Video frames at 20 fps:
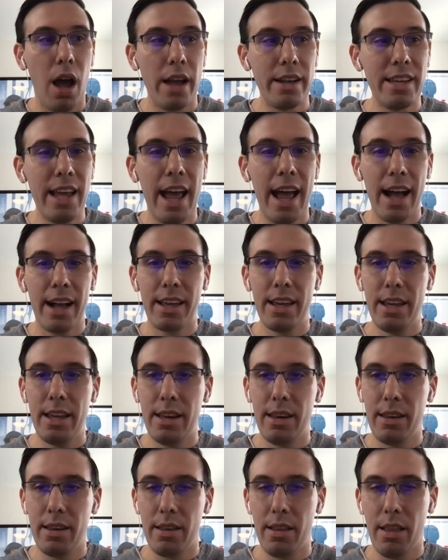
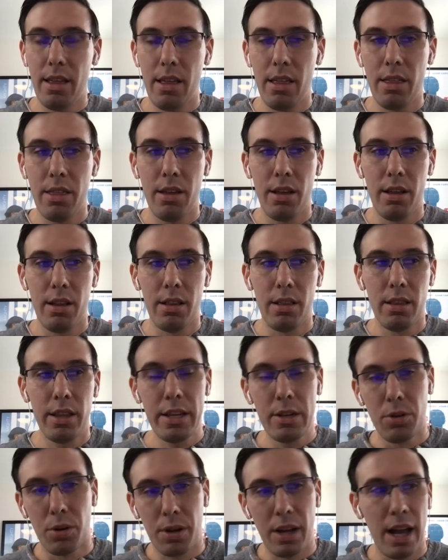attacking the
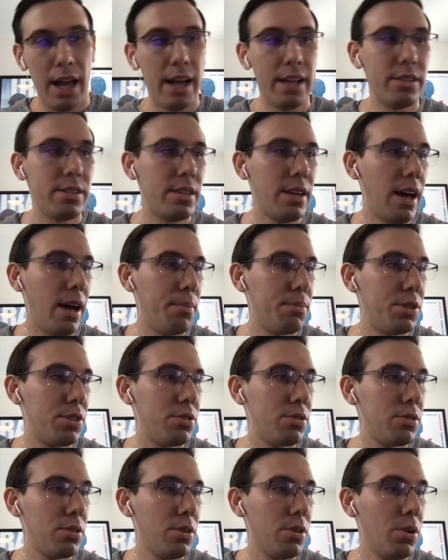legal
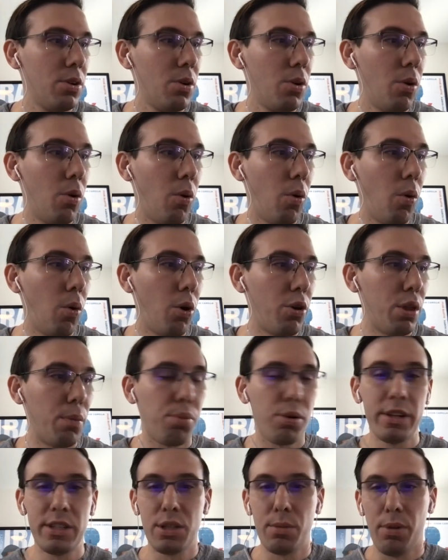concepts or
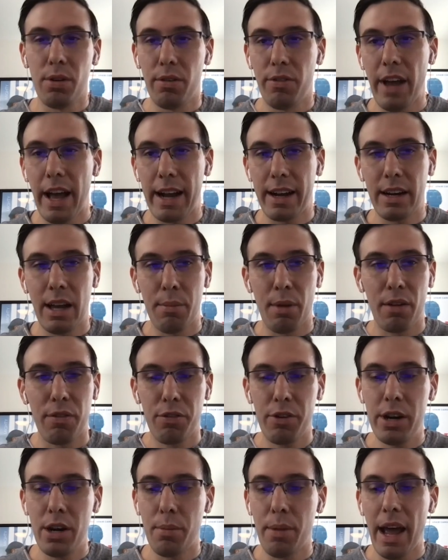the principle of academic
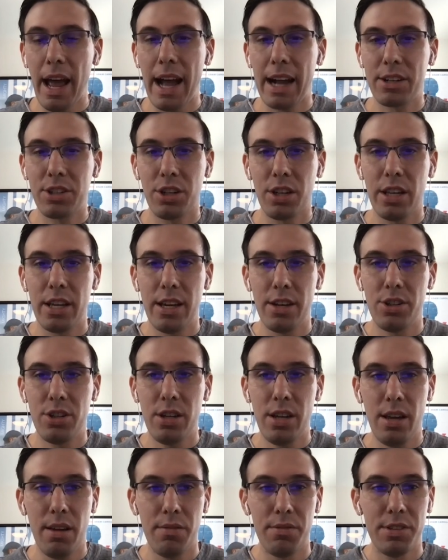freedom actually
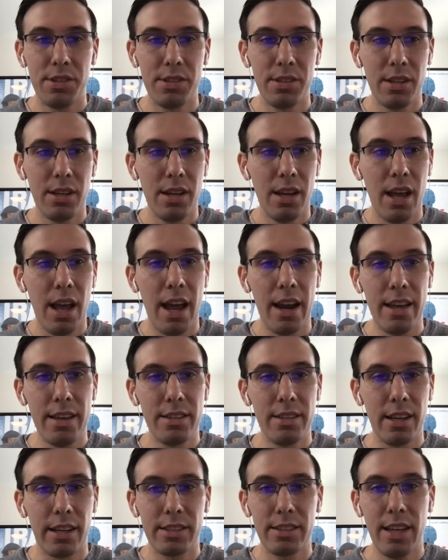achieves
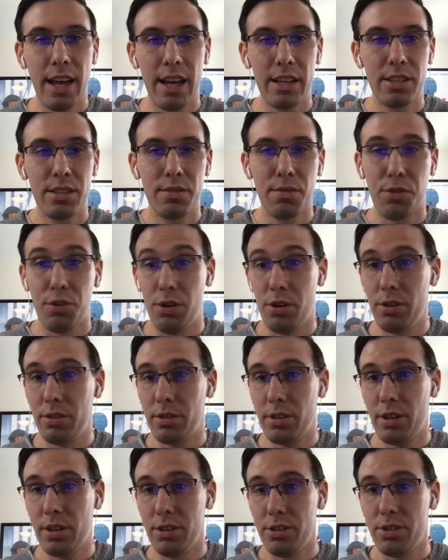any success
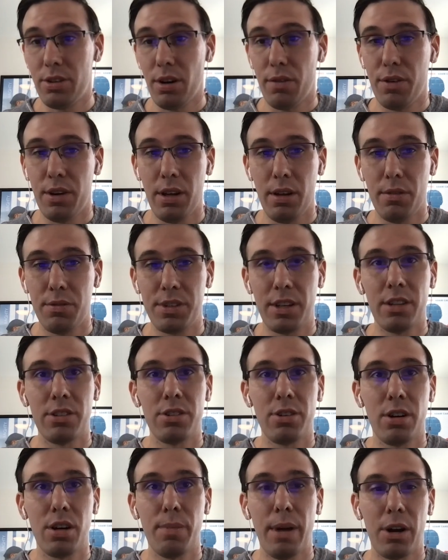for conservatives
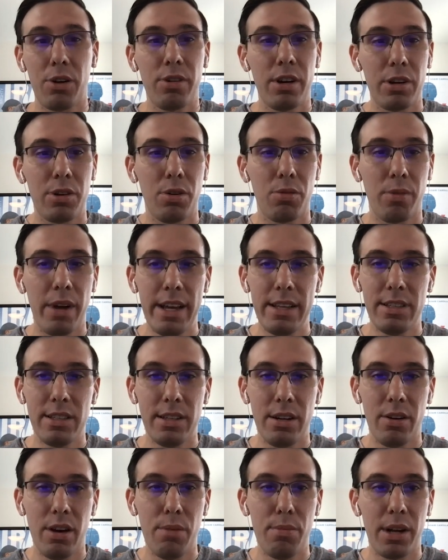concerned about critical
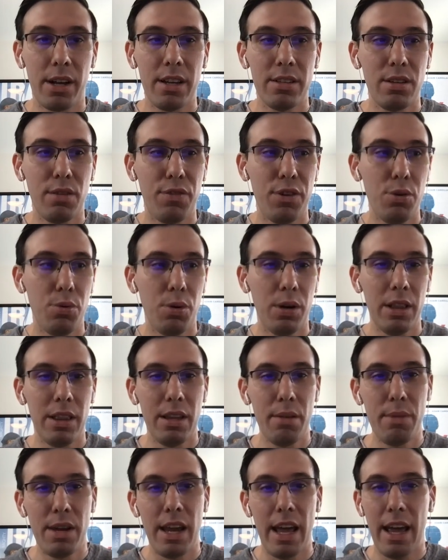race theory because if you
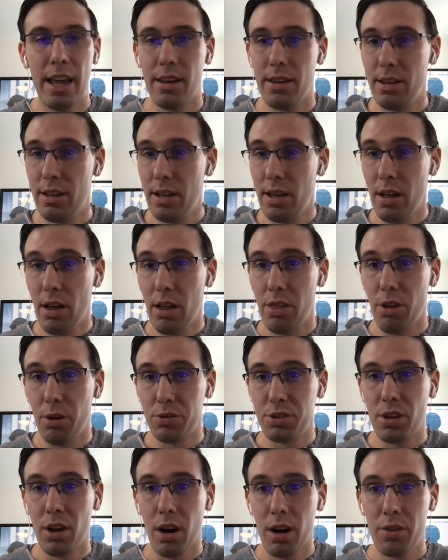eliminate
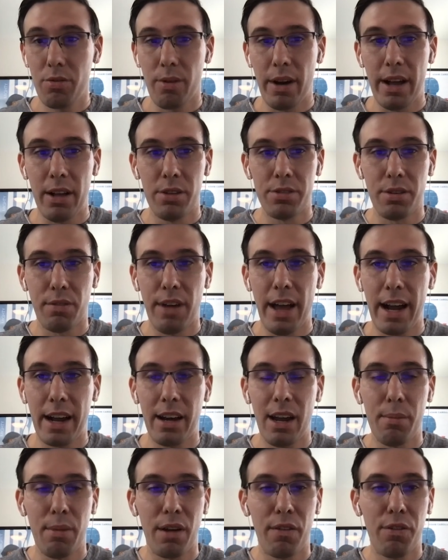those guardrails of
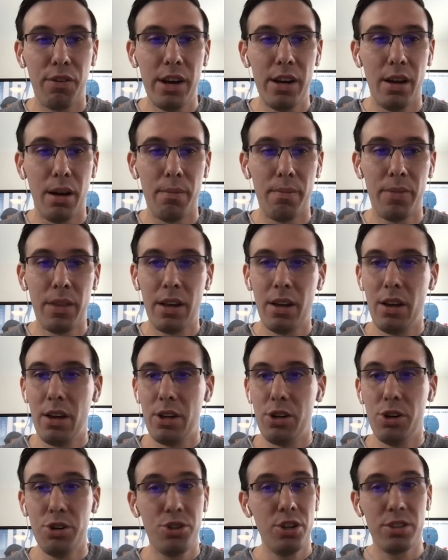academic freedom,
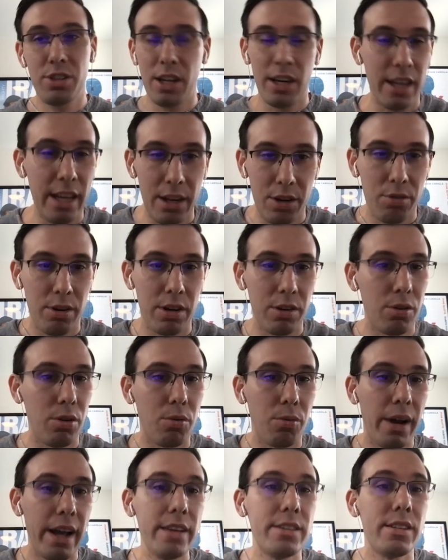you're just going to get
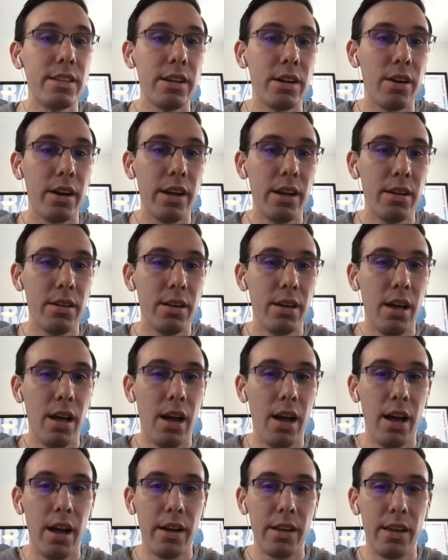critical race theory.
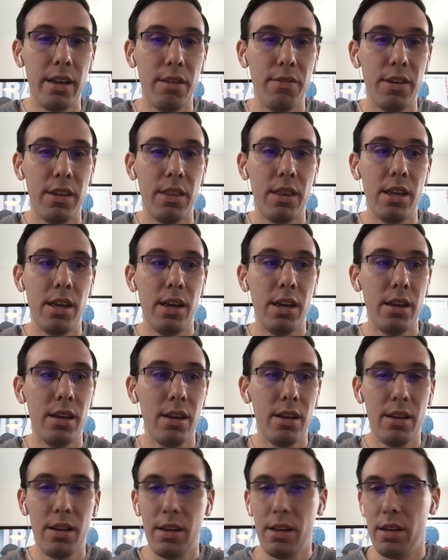Uh, given the
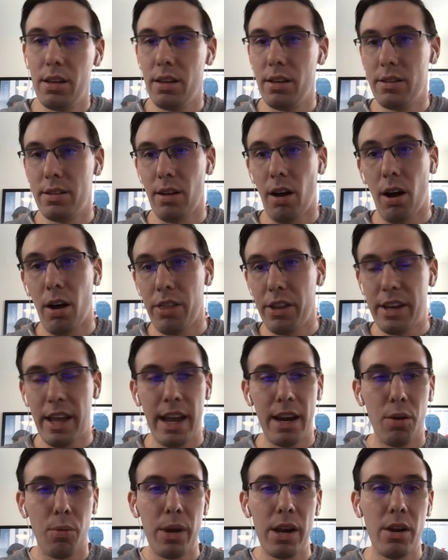all the
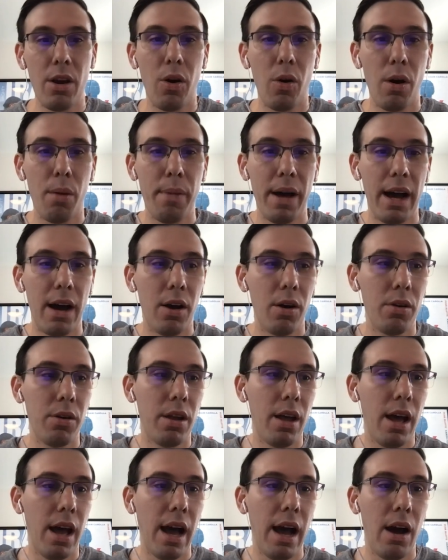data we know
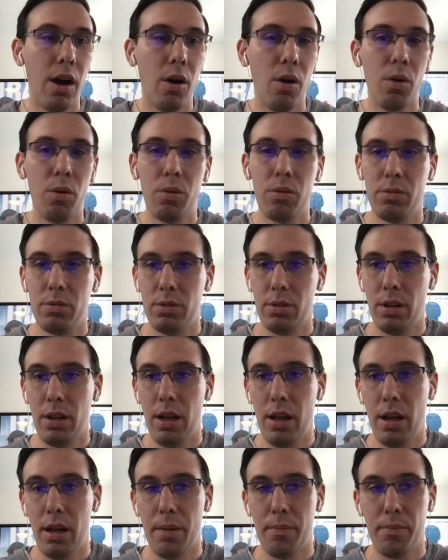about how
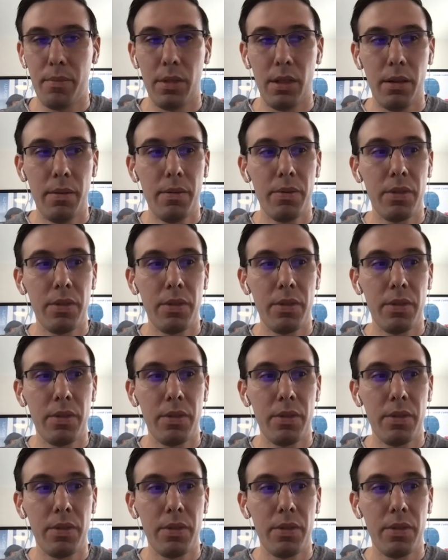um,